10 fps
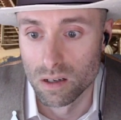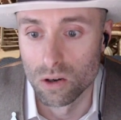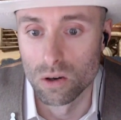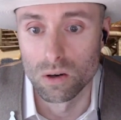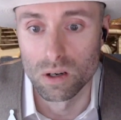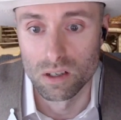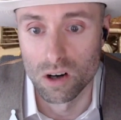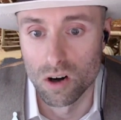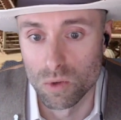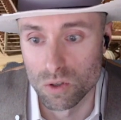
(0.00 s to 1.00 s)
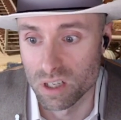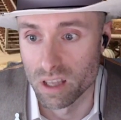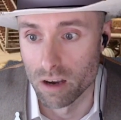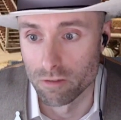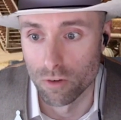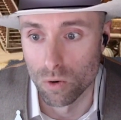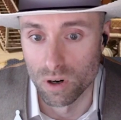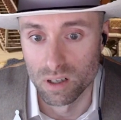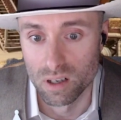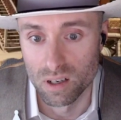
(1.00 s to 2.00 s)
Oh, almost hit that
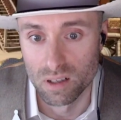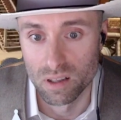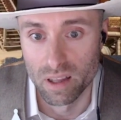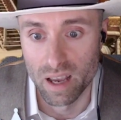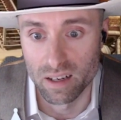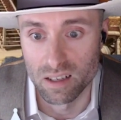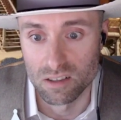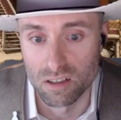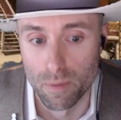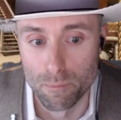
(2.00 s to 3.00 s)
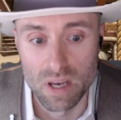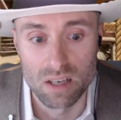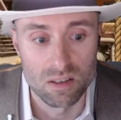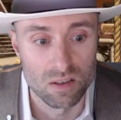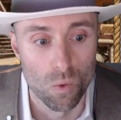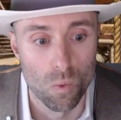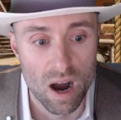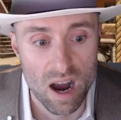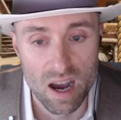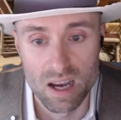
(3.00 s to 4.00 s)
4. That is going to miss
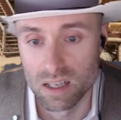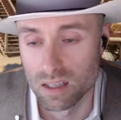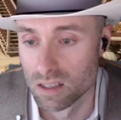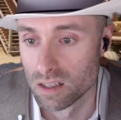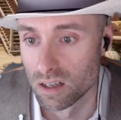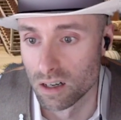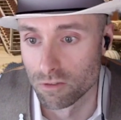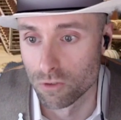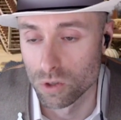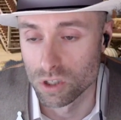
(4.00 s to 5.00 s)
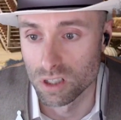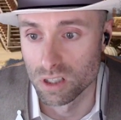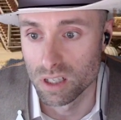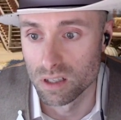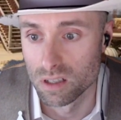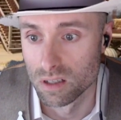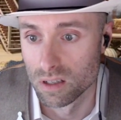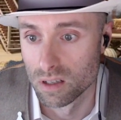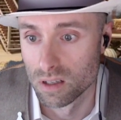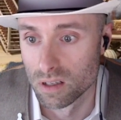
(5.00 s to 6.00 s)
wide, unfortunately.
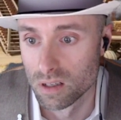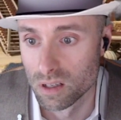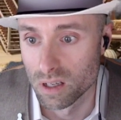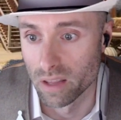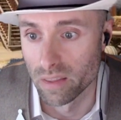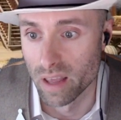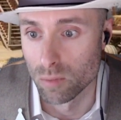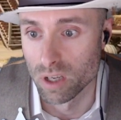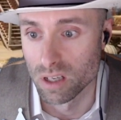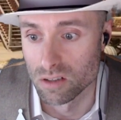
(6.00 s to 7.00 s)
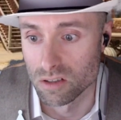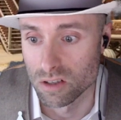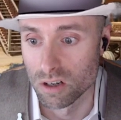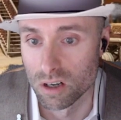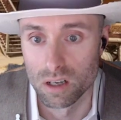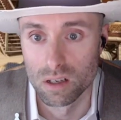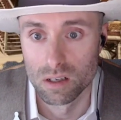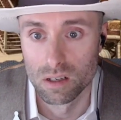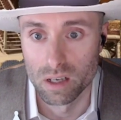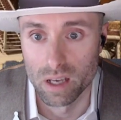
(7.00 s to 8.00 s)
And that'll be his turn.
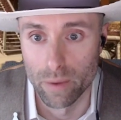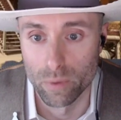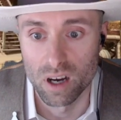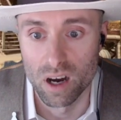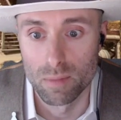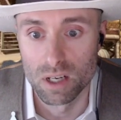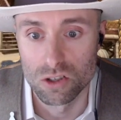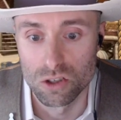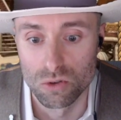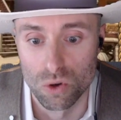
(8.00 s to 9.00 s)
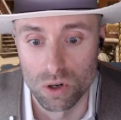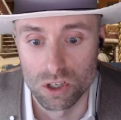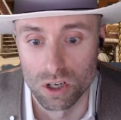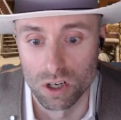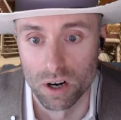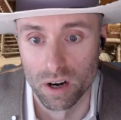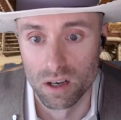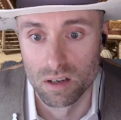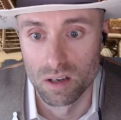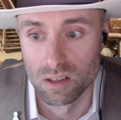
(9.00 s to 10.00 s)
And we come to your turn.
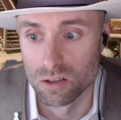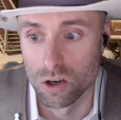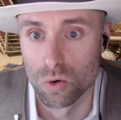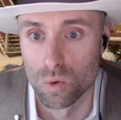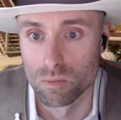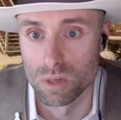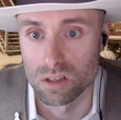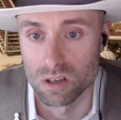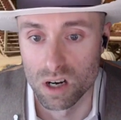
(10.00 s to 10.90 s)
So, Mr.